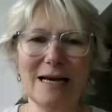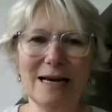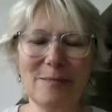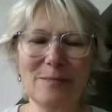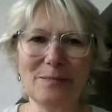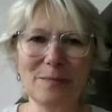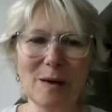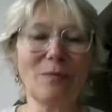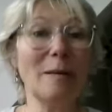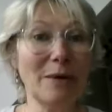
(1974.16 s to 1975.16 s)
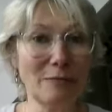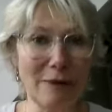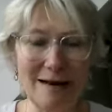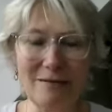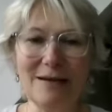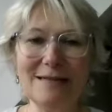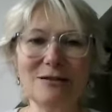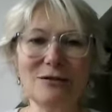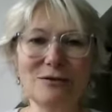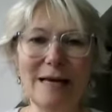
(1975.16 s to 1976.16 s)
will be relevant
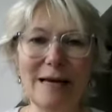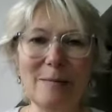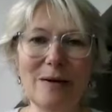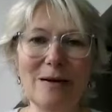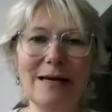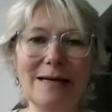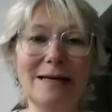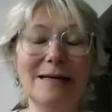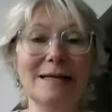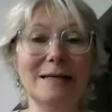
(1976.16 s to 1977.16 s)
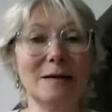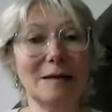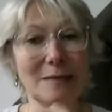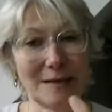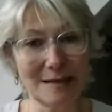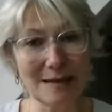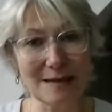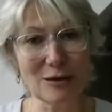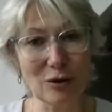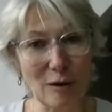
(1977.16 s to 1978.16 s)
to them, then it is
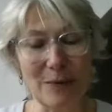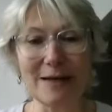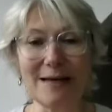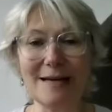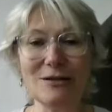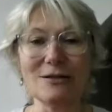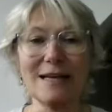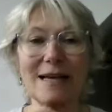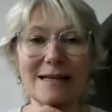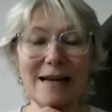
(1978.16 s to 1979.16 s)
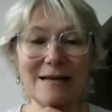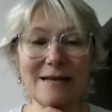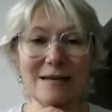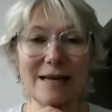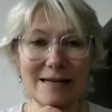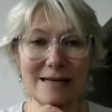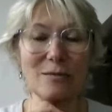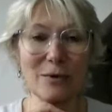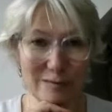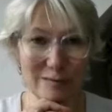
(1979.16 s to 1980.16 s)
a topic, as you said, Nathan, that
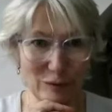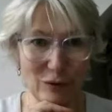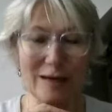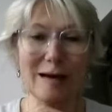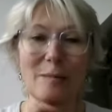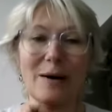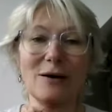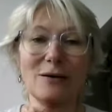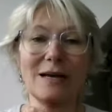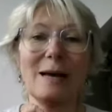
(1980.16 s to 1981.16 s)
is worth talking about.